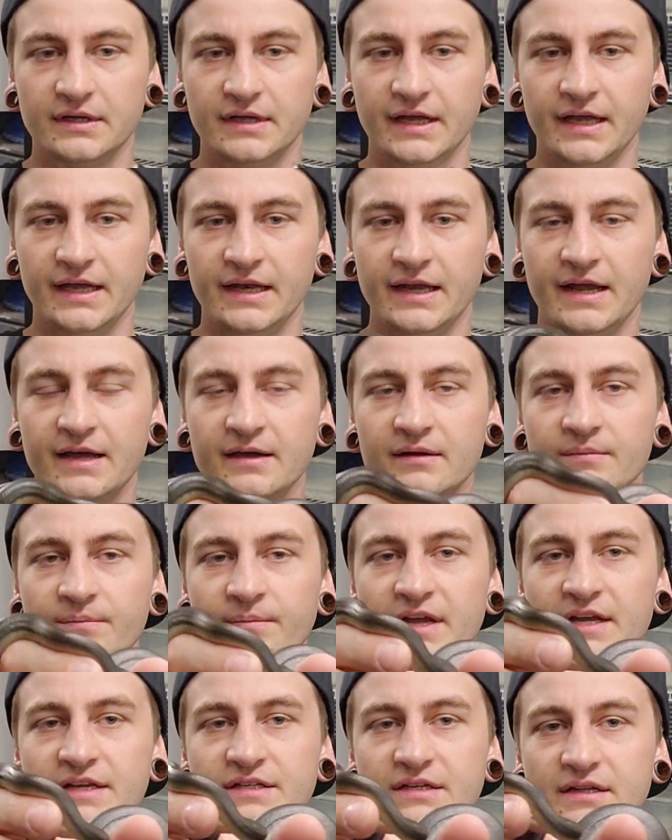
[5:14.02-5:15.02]
And yeah,
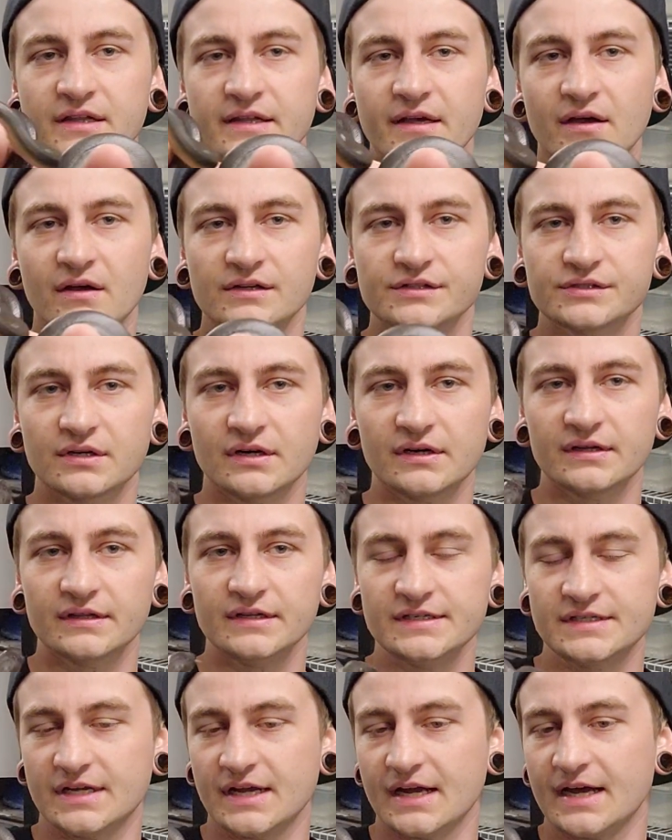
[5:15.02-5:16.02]
basically I'll start
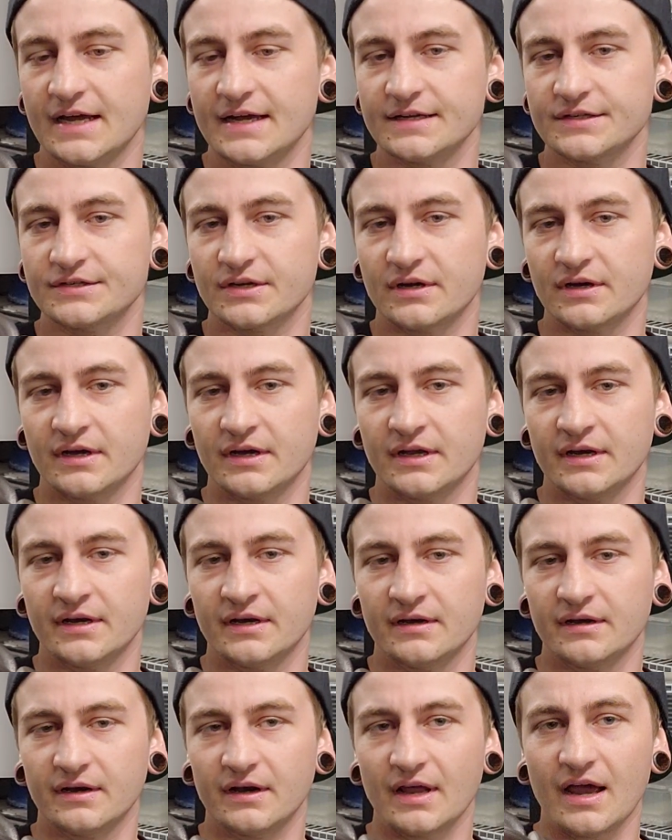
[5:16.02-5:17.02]
these guys
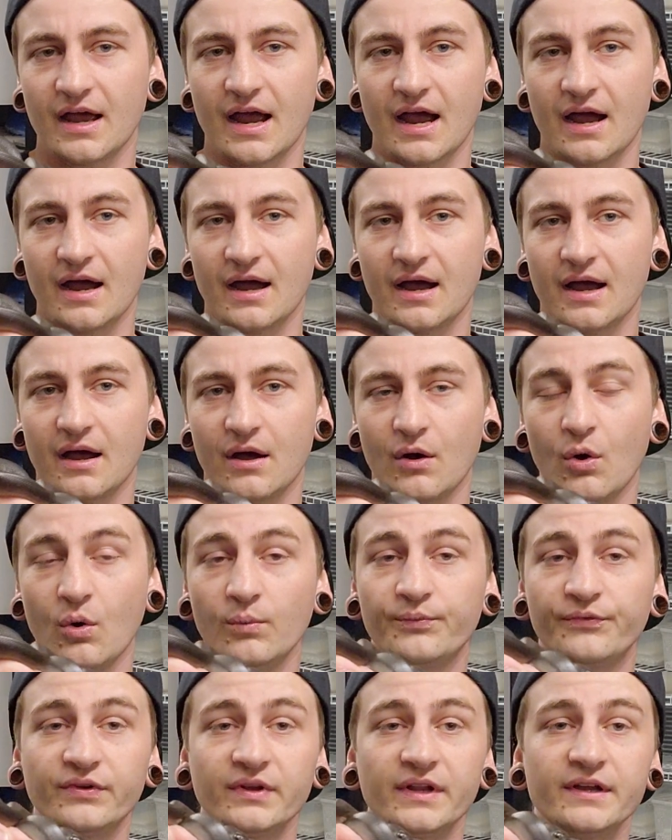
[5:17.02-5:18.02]
on
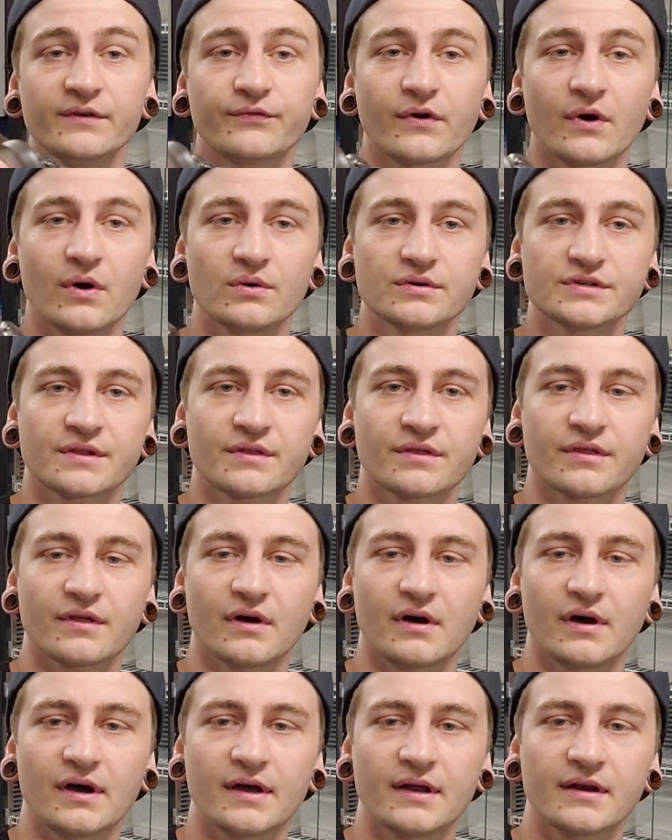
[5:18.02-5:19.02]
hopefully frozen
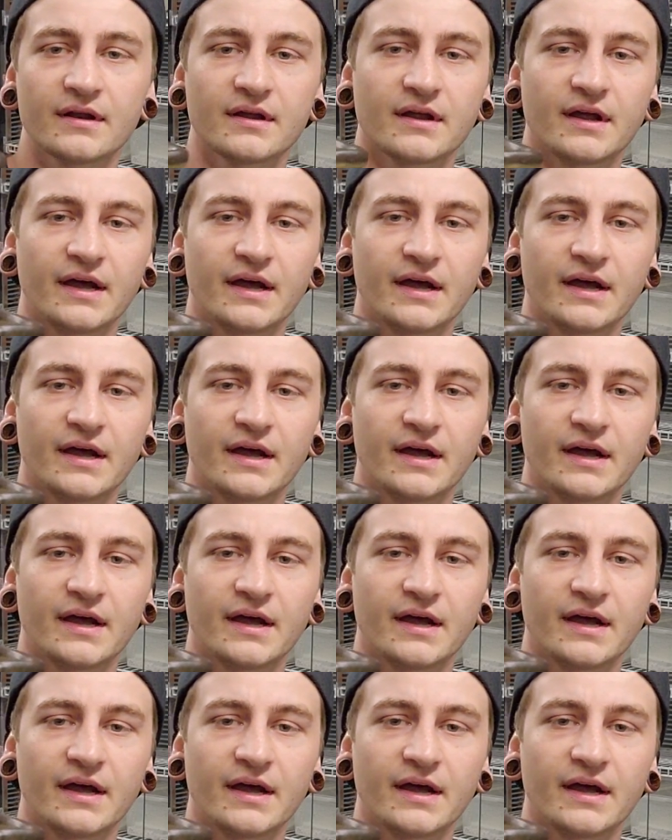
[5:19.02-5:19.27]
thawed.